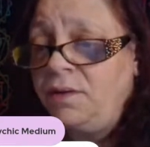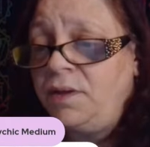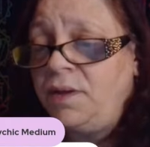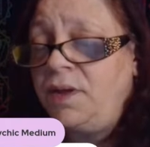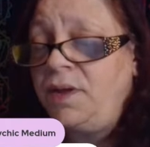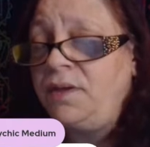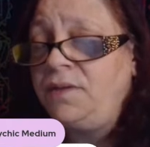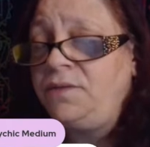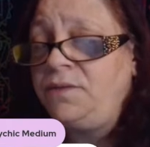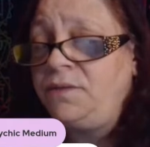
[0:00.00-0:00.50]

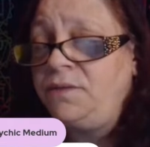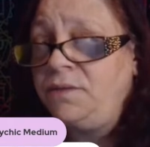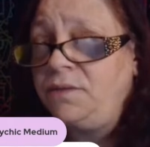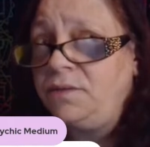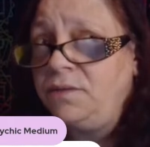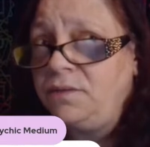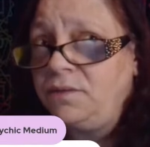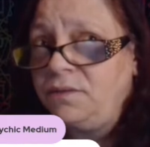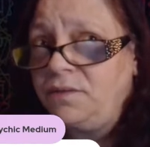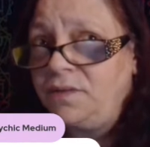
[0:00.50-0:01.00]
He
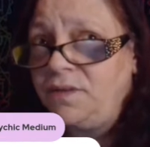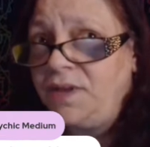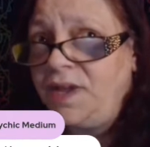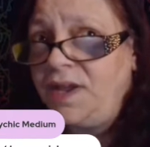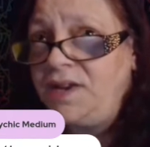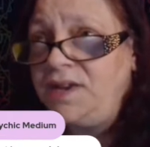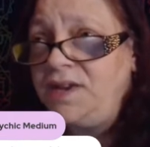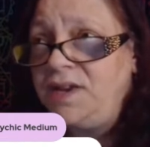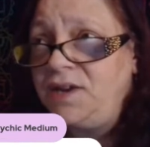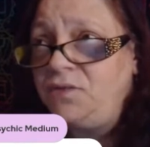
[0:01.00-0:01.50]

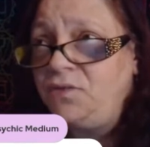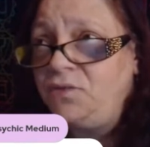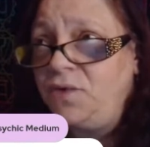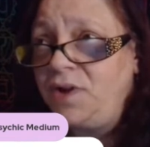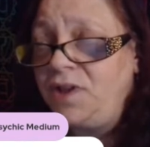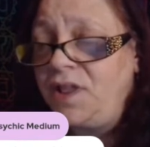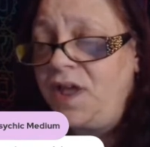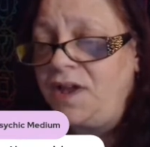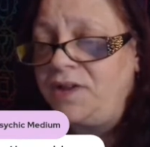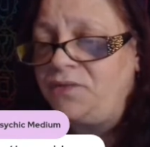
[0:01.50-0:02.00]
didn't
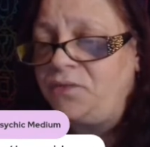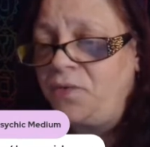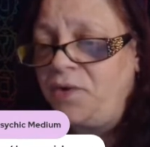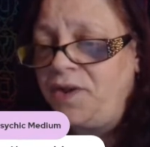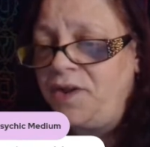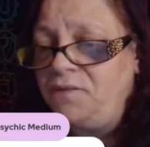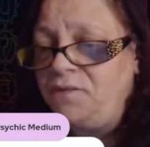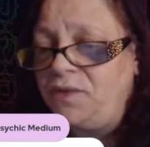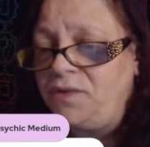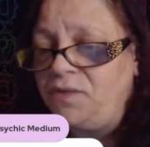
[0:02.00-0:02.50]
realize
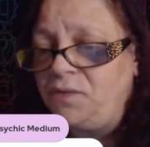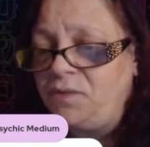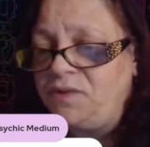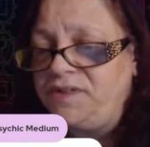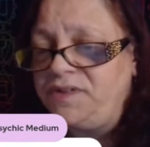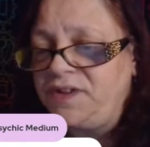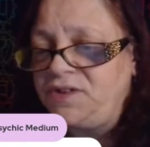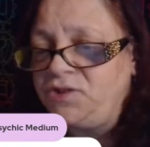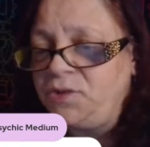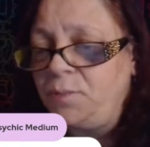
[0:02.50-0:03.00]
forgiveness
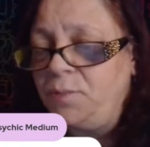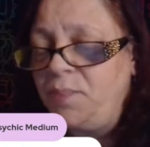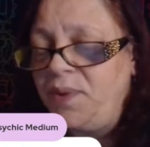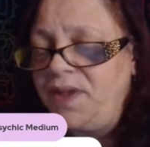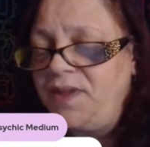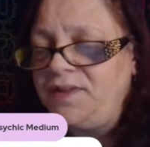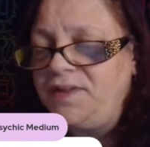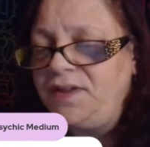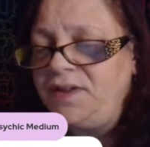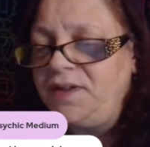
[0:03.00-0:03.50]
was such a
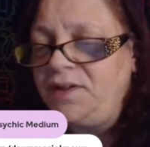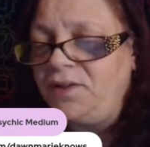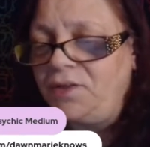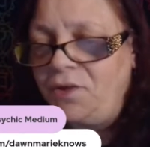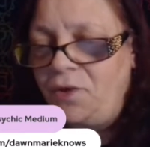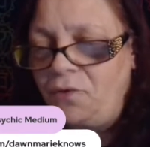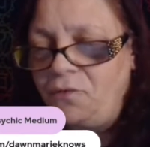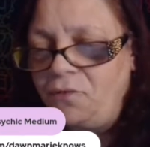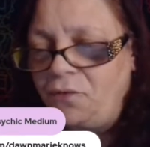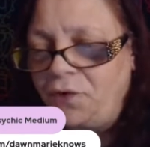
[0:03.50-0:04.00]
big
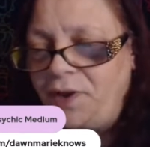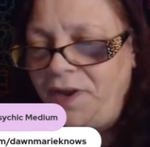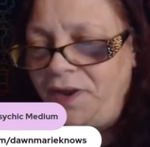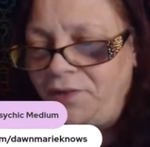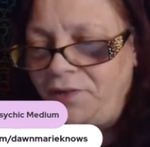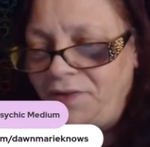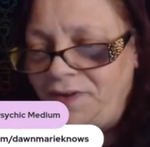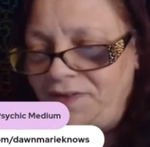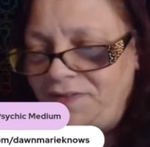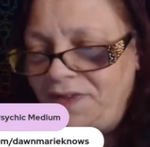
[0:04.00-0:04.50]
deal over
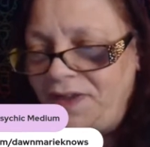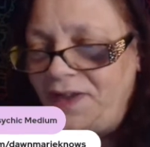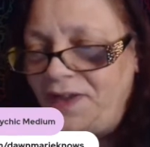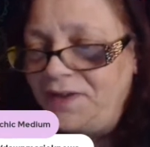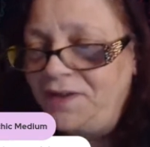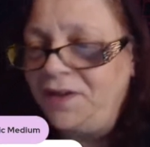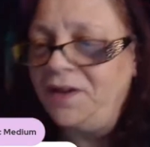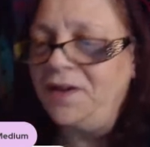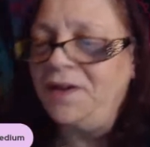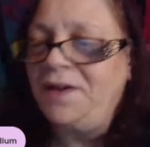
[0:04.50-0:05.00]
here. He
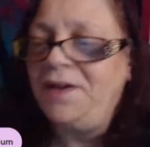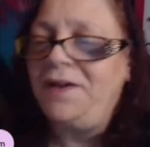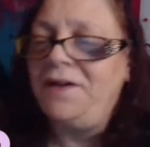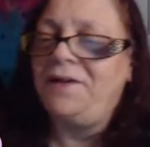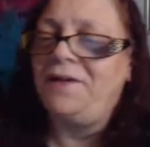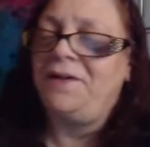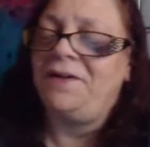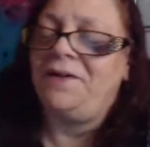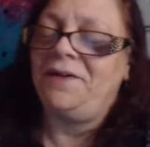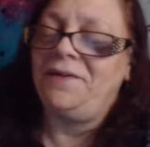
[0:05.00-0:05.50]
said,
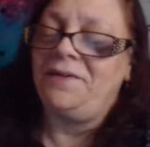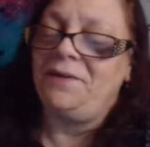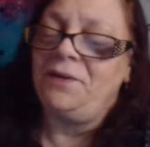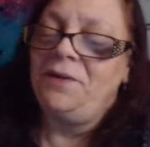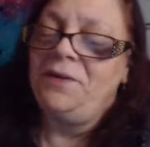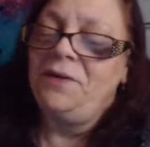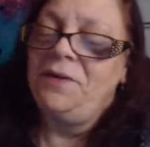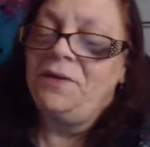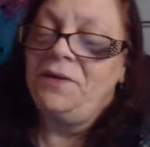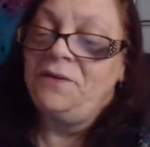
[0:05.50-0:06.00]

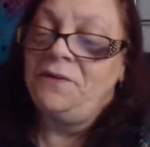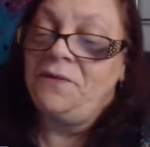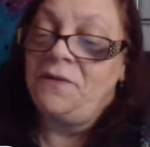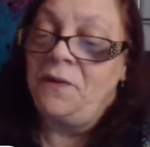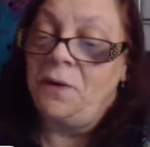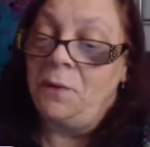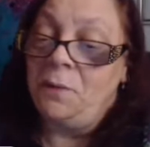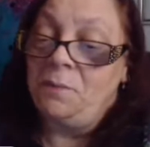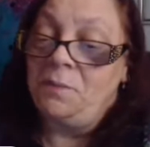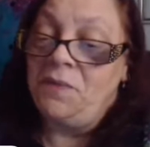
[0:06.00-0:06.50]

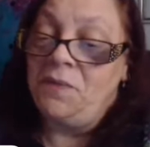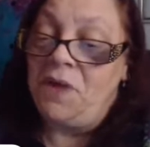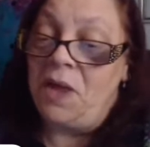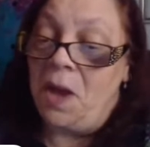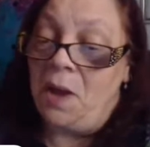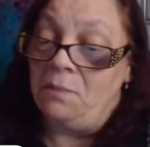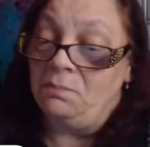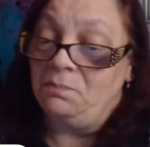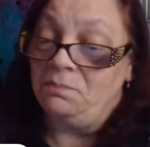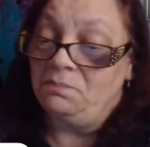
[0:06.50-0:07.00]
so
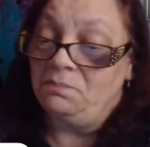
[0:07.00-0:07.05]
yeah,